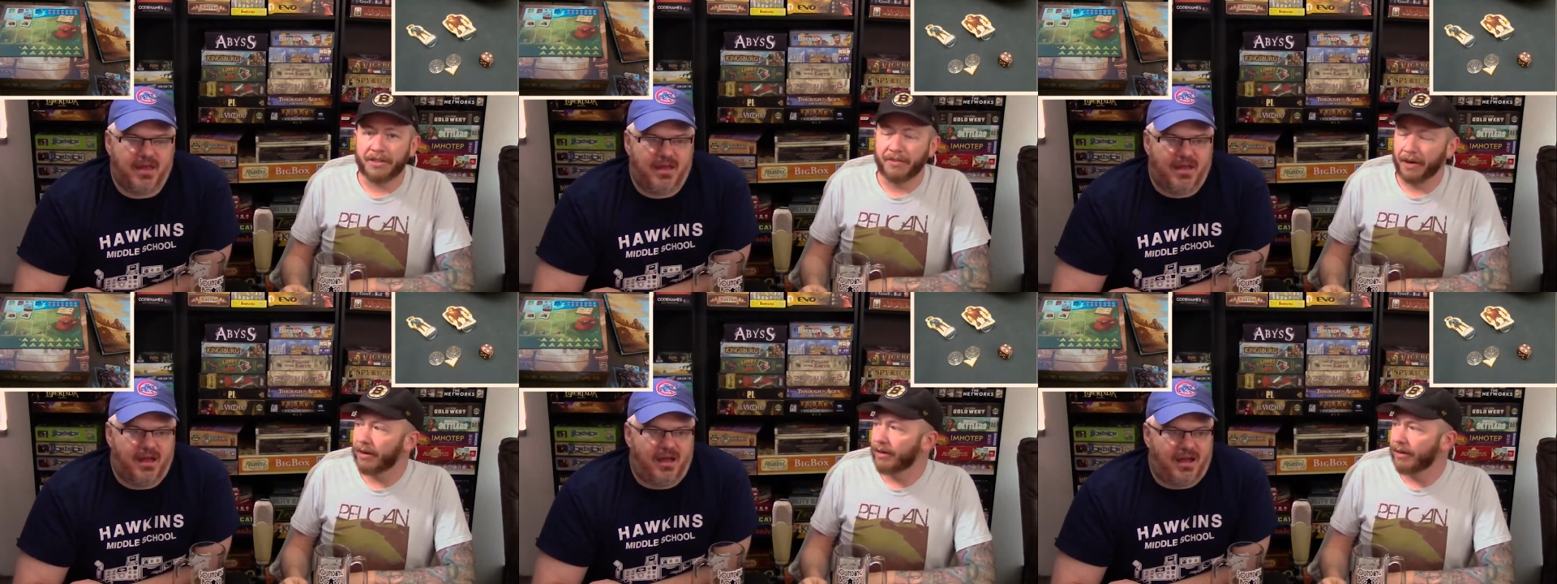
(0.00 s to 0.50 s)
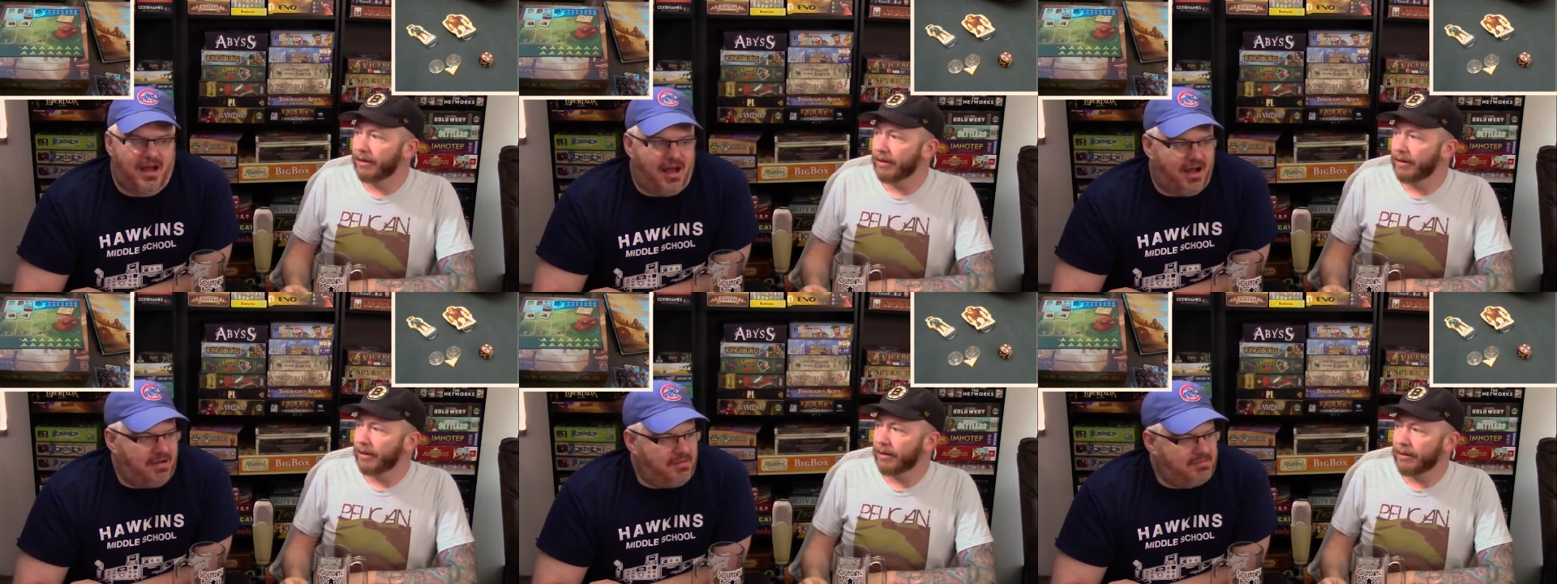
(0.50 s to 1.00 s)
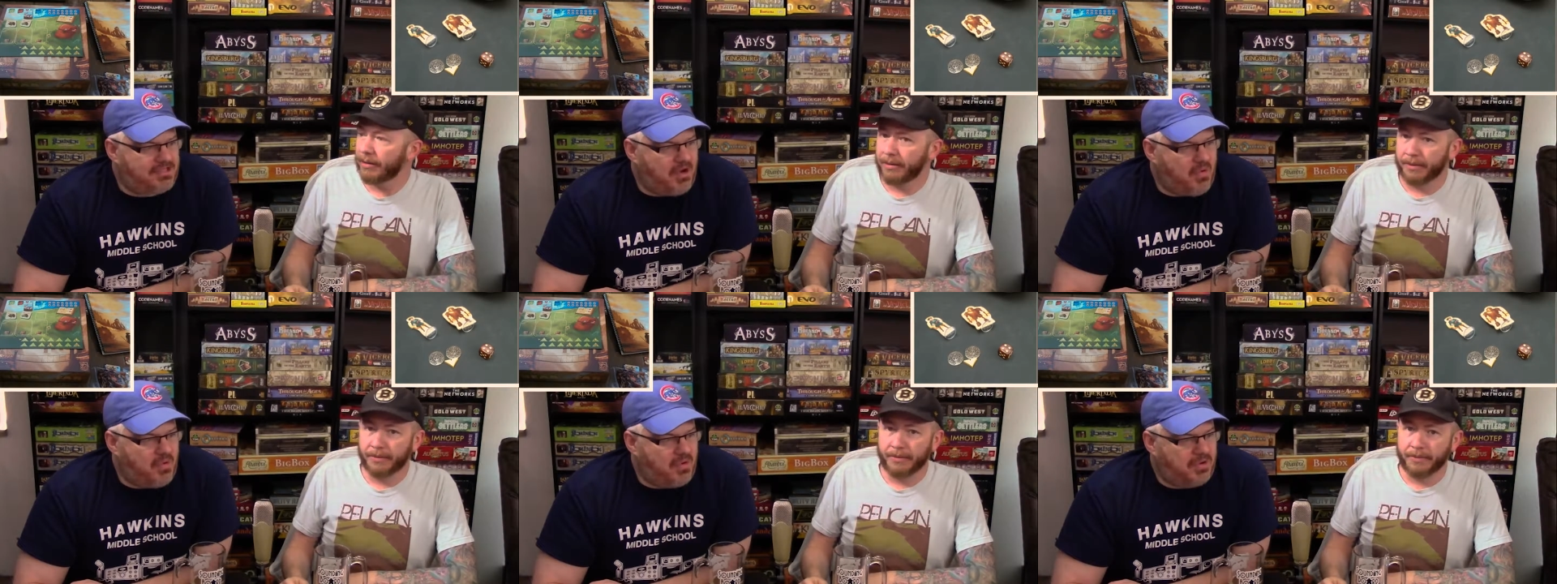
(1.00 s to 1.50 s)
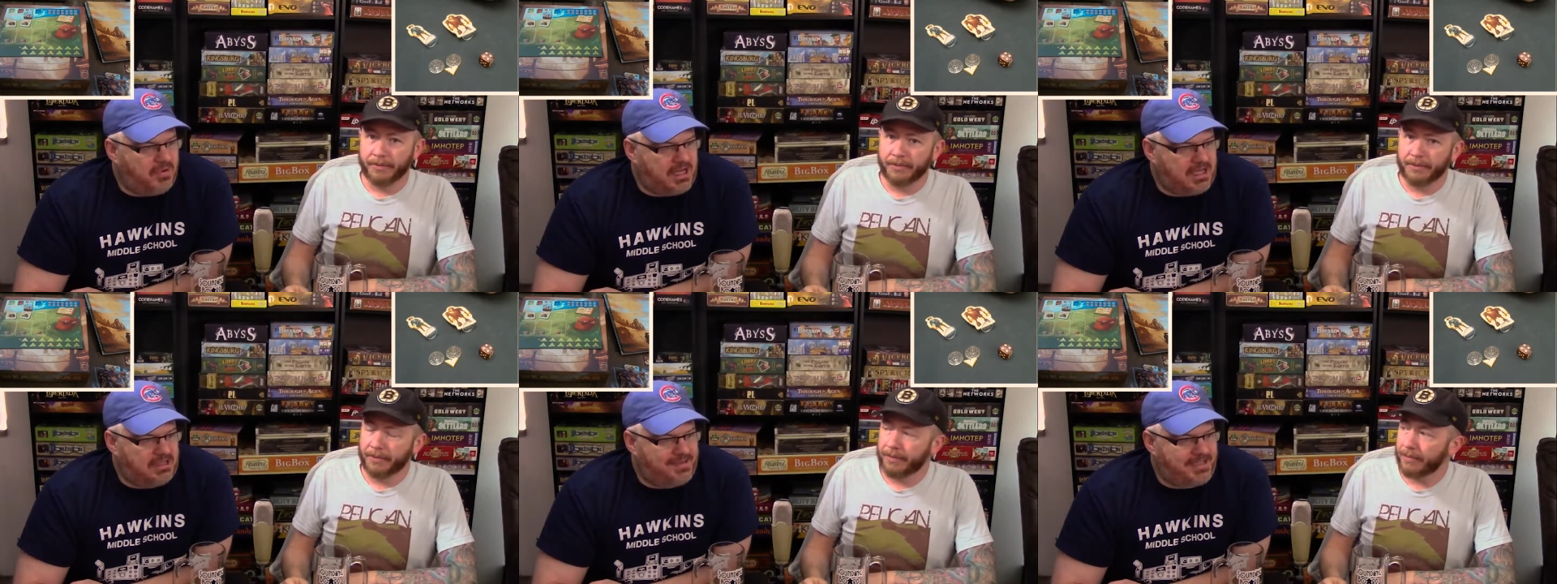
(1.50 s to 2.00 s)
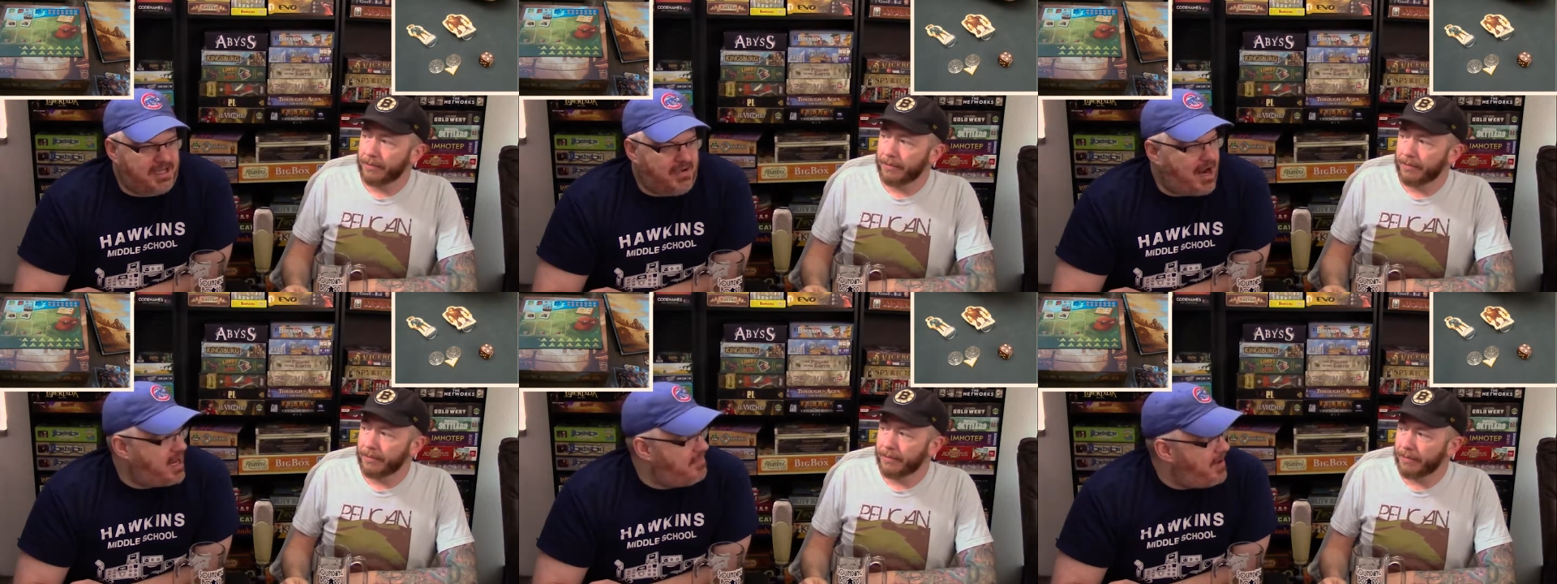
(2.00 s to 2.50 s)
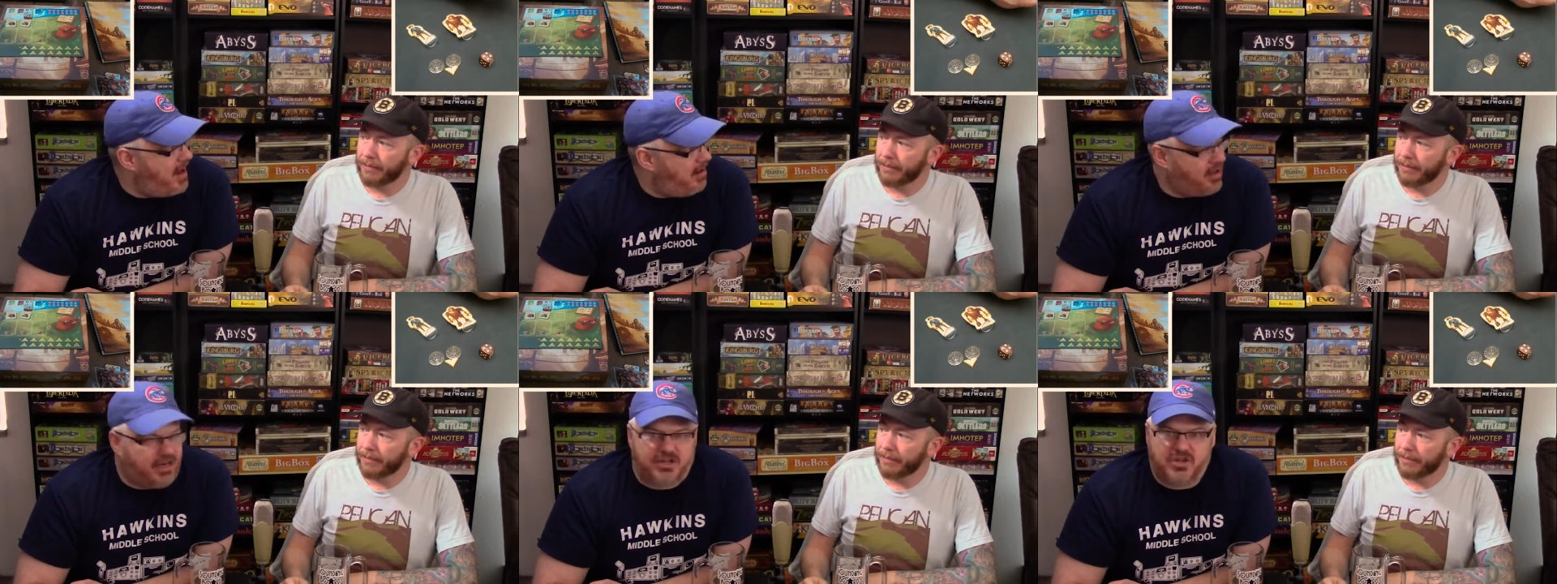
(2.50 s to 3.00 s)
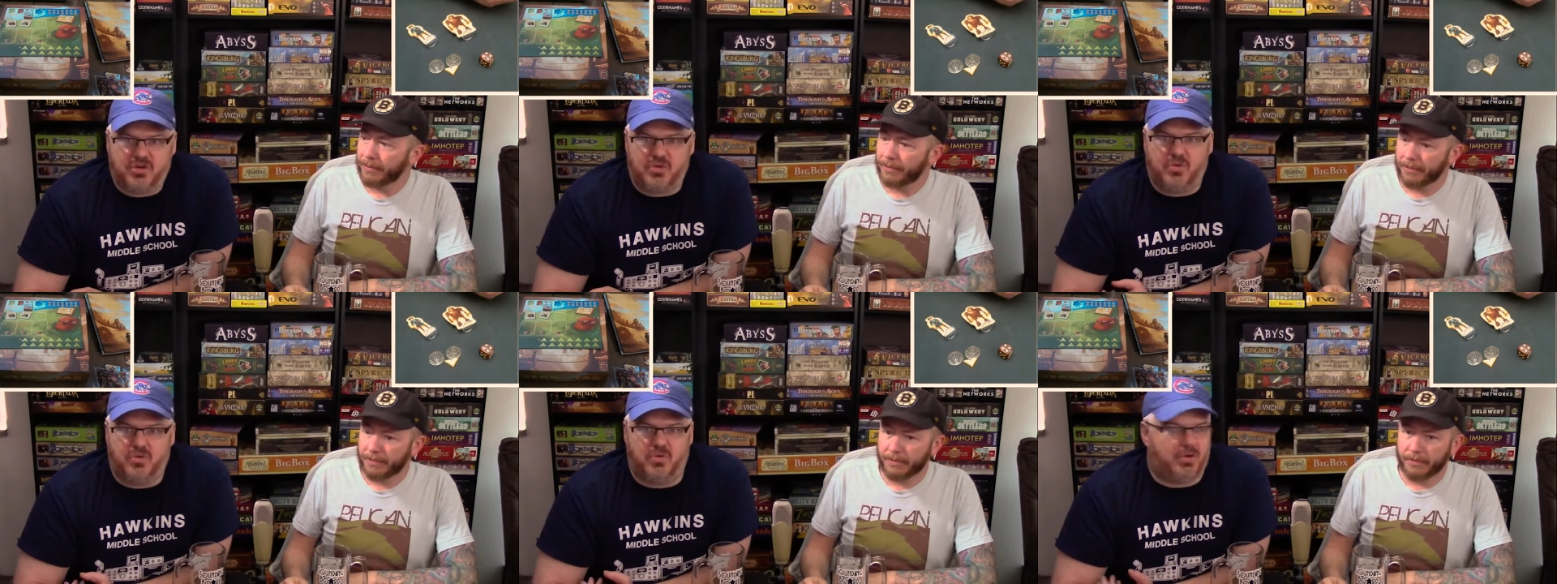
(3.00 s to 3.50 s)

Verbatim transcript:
Speaker 1: That's fair. Uh, so, especially when I compare it to